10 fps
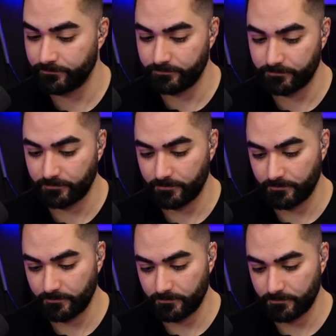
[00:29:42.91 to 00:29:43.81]

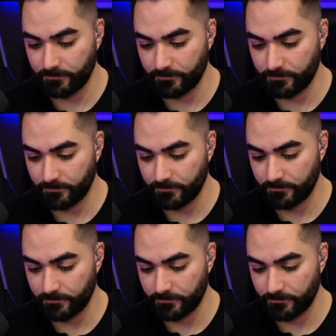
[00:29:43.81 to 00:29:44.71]

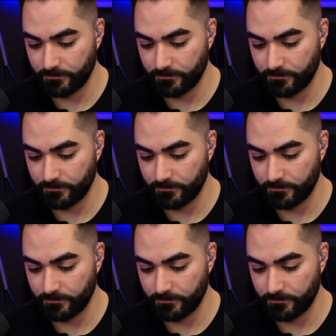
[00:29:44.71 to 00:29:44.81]
Nobody speaks.